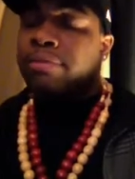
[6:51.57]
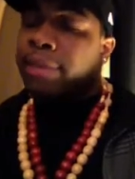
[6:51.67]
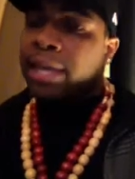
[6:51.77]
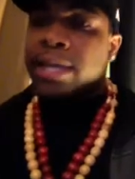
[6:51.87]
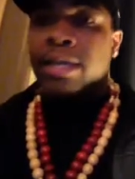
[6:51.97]

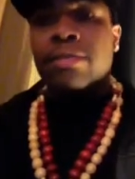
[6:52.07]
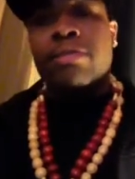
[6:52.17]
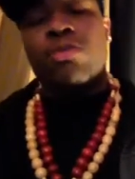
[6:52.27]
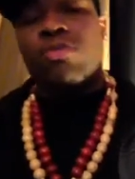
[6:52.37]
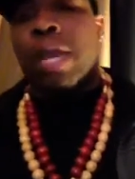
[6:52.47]
man,
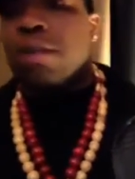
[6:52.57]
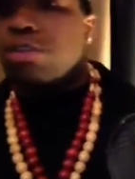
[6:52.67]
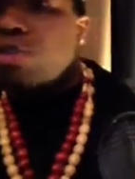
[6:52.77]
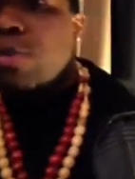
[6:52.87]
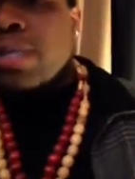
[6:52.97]
you gotta
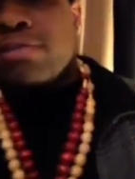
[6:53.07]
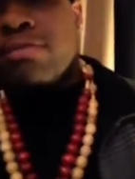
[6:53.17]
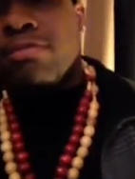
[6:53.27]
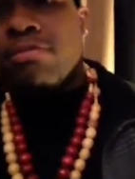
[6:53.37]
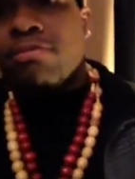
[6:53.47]
do it.
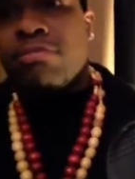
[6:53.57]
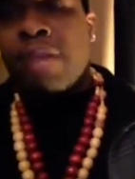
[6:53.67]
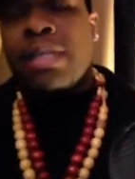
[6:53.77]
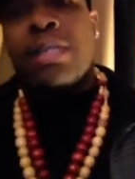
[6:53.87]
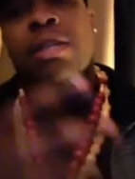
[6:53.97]

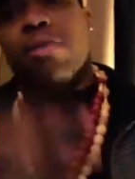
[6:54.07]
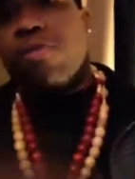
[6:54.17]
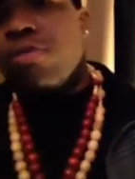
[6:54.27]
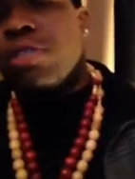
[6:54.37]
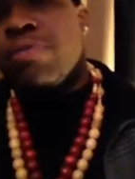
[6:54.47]
I think number
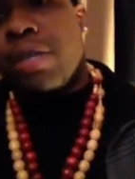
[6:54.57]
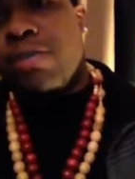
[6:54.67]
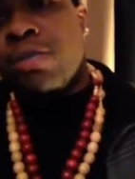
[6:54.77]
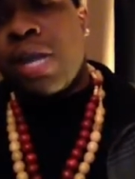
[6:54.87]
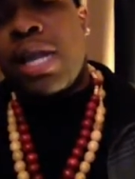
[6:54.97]
four is a big
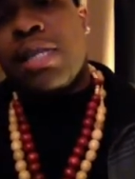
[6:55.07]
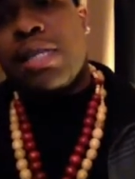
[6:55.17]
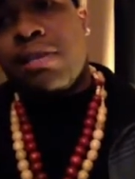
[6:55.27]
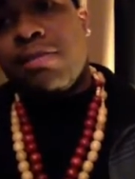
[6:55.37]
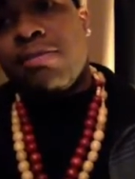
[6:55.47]
one. I like
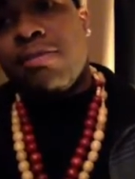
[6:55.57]
that.